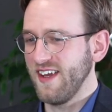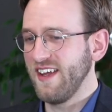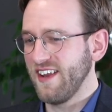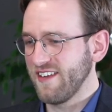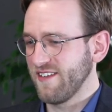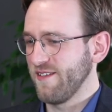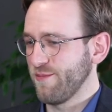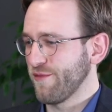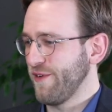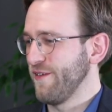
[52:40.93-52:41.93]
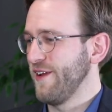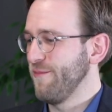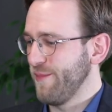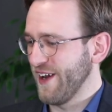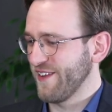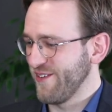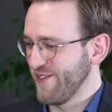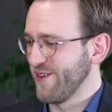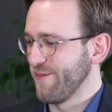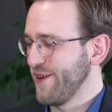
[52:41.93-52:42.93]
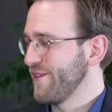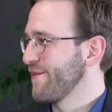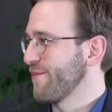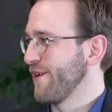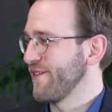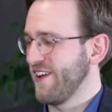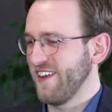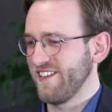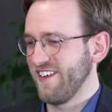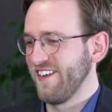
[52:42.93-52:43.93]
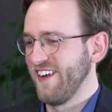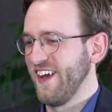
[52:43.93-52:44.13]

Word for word: it has a profound impact on your business process. So